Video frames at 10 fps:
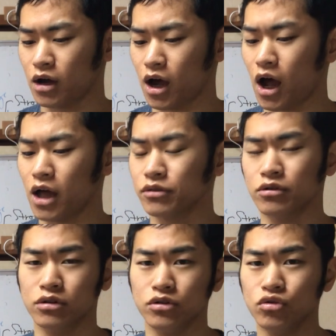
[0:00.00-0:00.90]
and
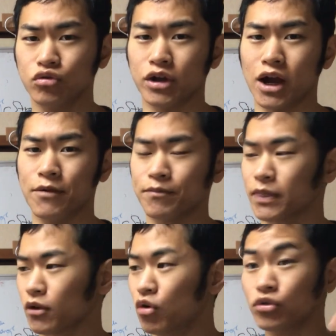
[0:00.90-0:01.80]
you can
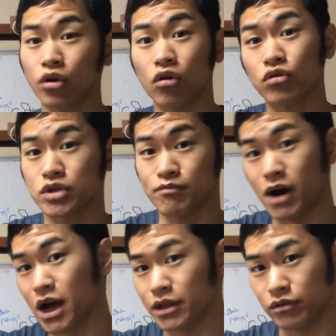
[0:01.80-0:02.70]
control the
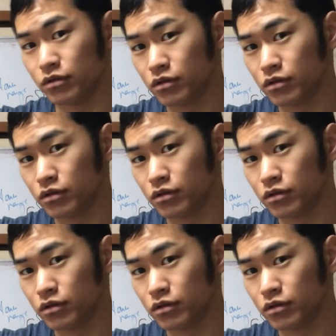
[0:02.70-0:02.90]
mind.